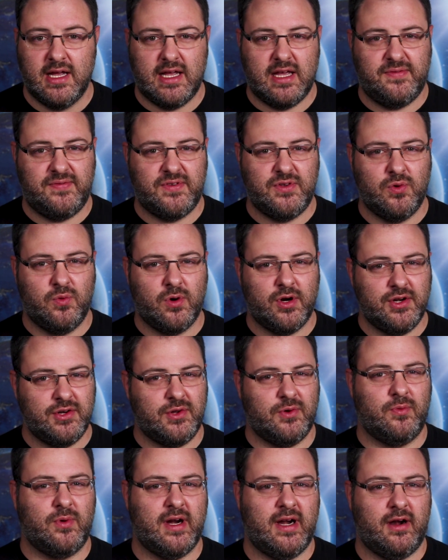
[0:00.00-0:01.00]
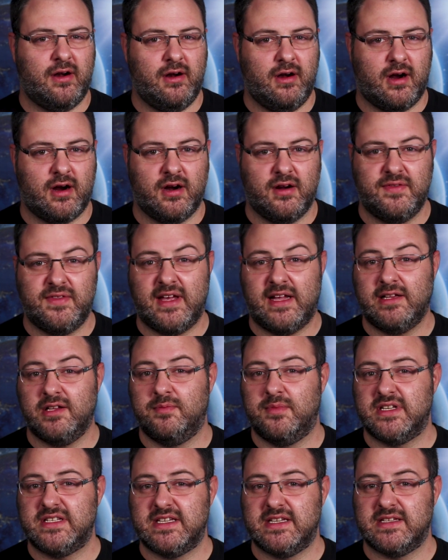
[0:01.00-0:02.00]
If you weren't aware, our
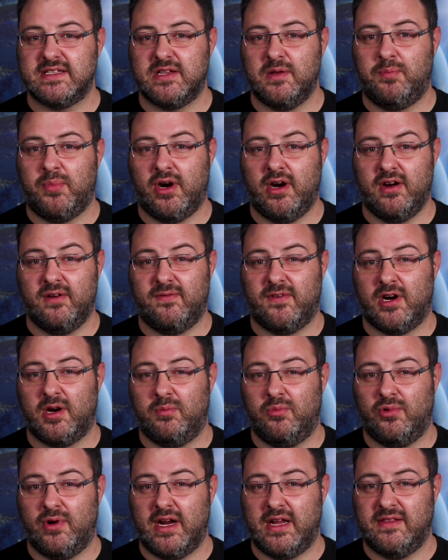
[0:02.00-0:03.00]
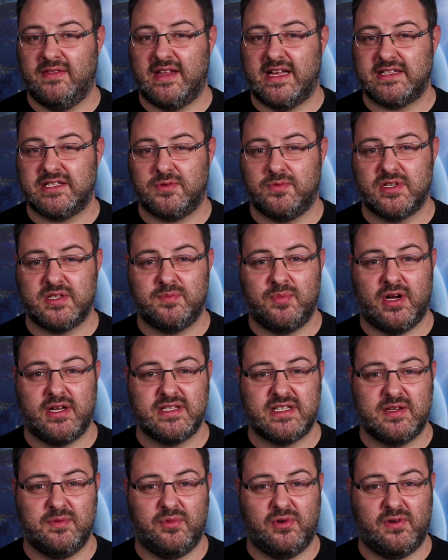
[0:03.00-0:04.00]
thalamus is the part of our brain that's
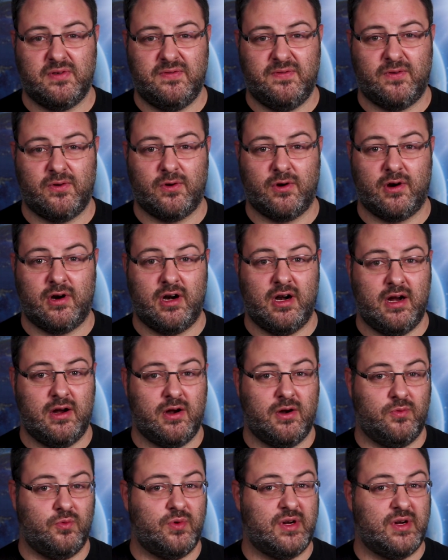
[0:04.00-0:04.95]
responsible for uh,